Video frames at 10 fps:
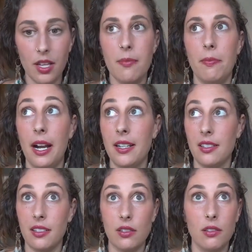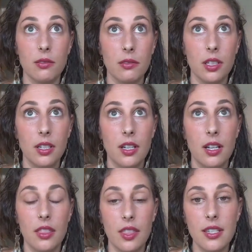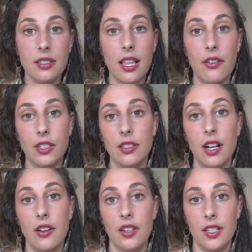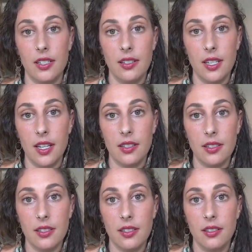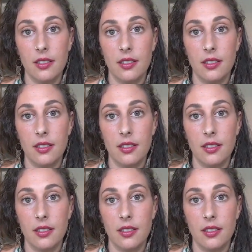It binds us to this level of existence.